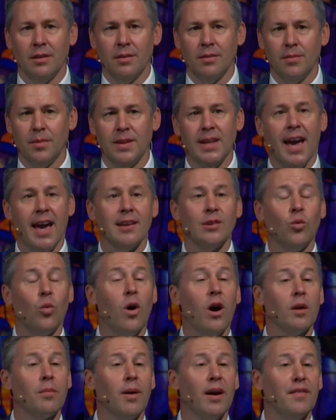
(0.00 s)
But they had to
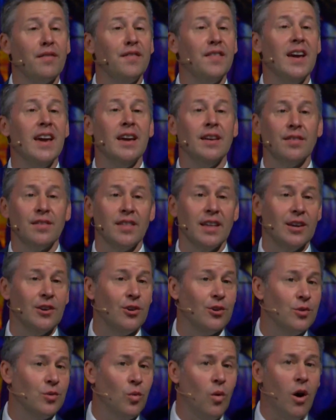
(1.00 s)
walk by faith. They
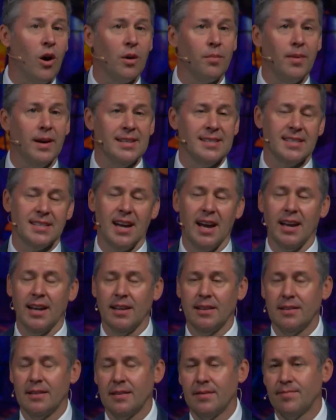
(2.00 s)
couldn't walk by
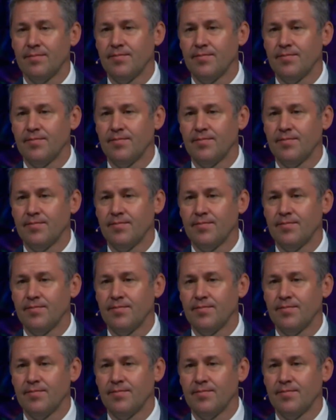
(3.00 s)
sight.